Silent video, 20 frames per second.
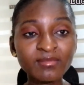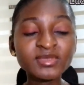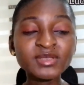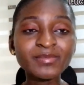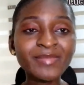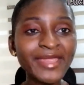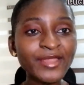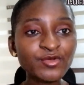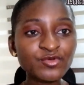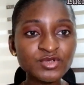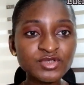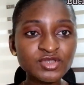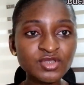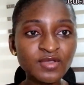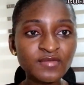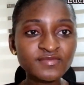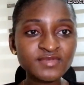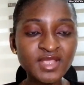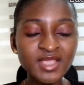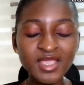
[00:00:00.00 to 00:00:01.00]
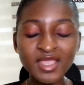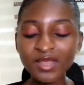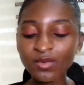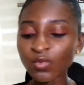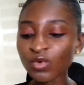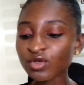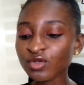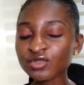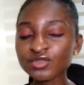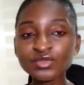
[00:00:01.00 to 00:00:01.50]
the Microsoft,
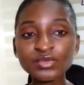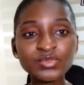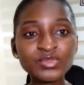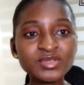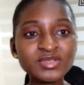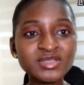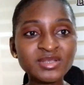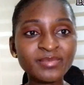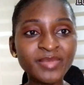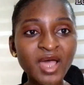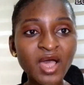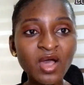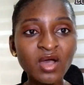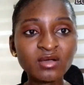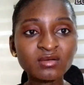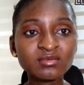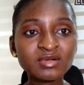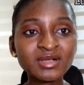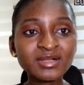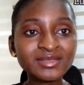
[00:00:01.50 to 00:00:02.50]
one or two things about